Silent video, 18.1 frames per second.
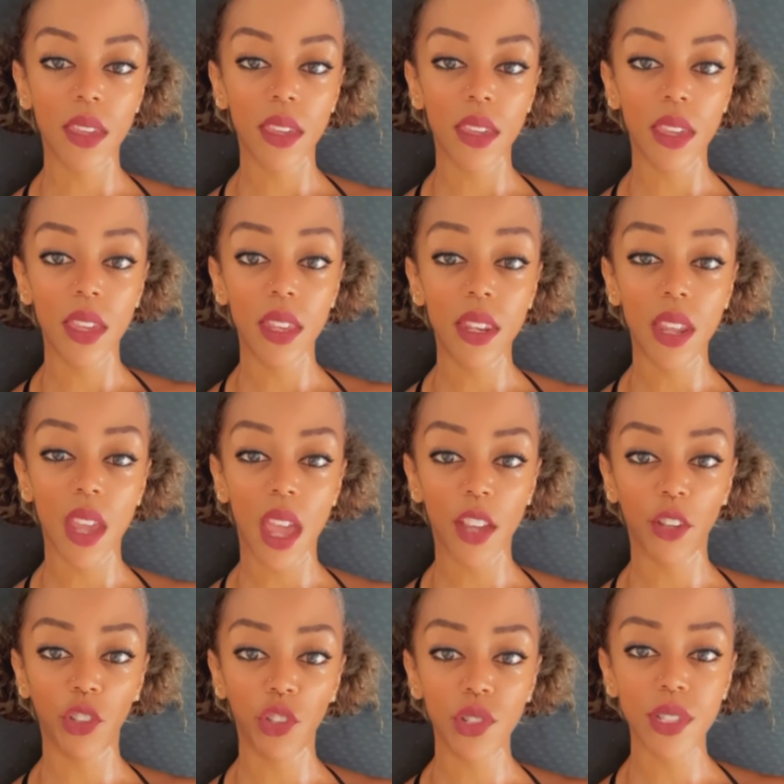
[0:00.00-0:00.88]
In
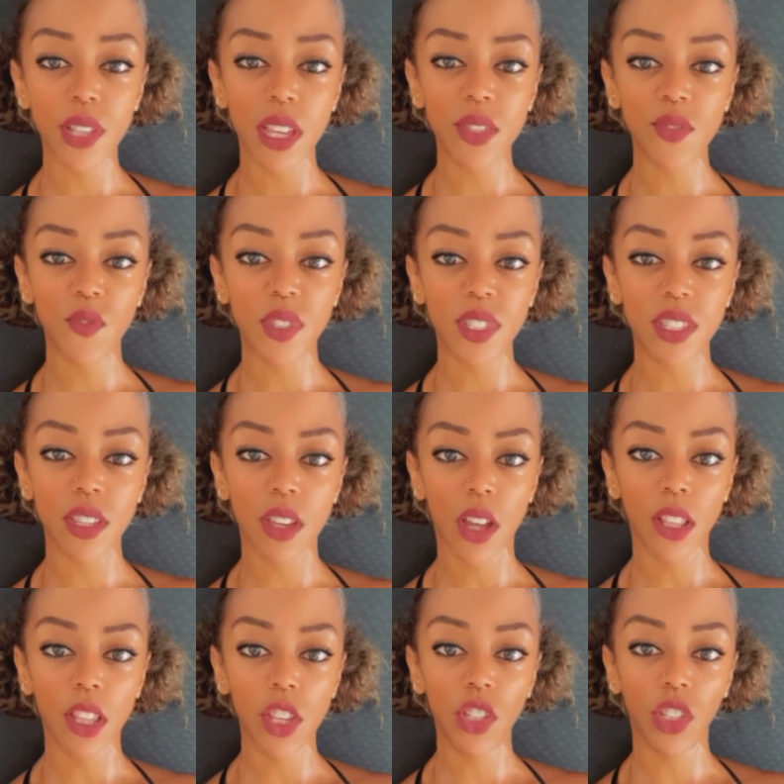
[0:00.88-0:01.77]
exercise
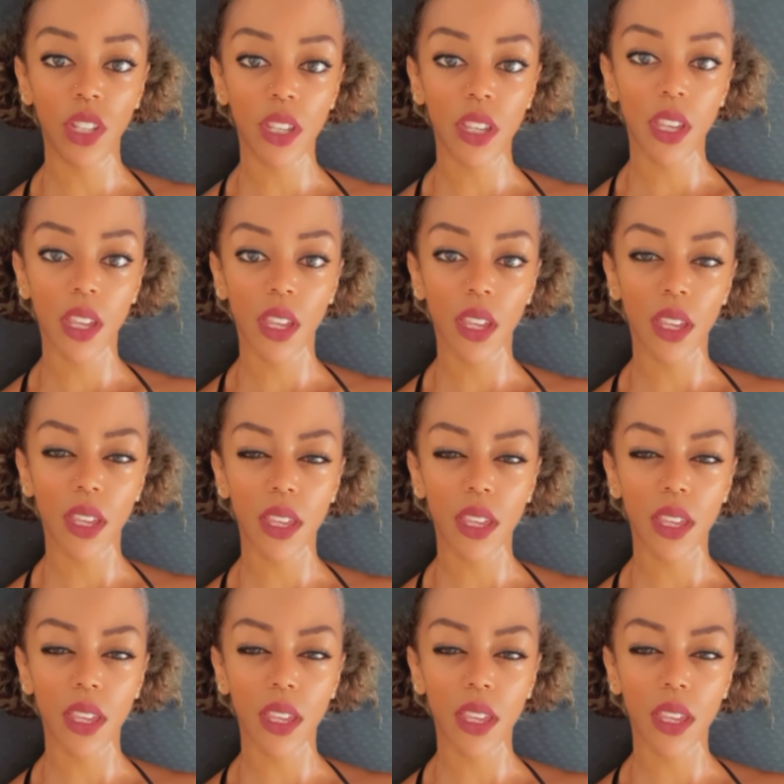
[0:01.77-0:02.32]
physiology,